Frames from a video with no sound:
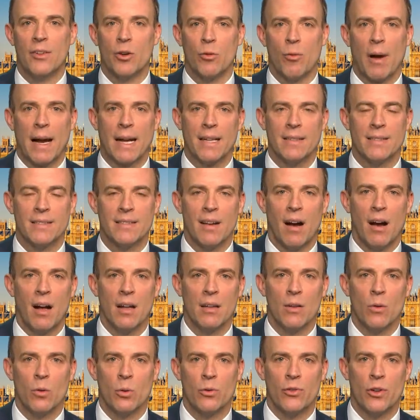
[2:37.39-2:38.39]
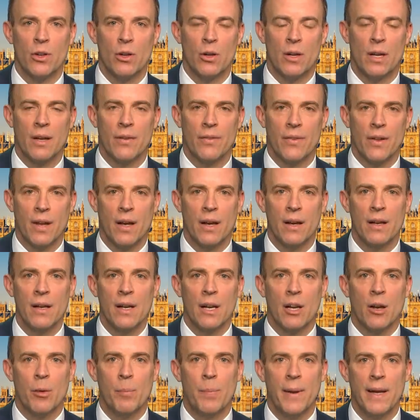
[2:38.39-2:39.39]
to reconcile or to look at the
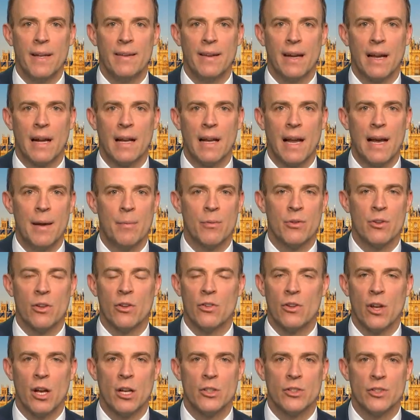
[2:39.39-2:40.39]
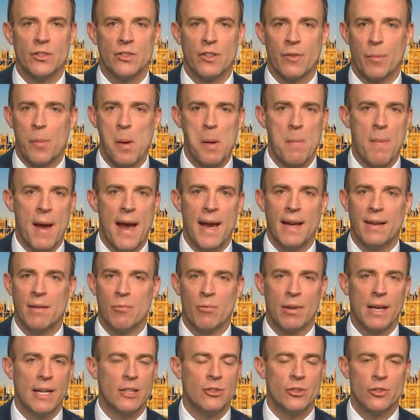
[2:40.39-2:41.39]
competing claims and assertions that have been made
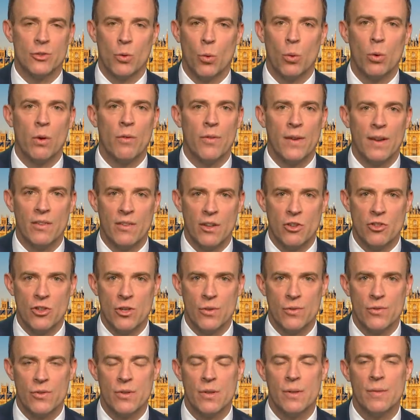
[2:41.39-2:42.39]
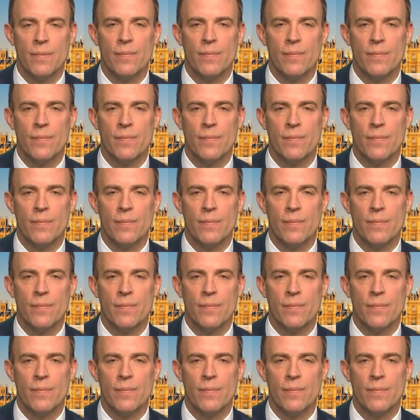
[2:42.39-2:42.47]
in relation to all of these issues.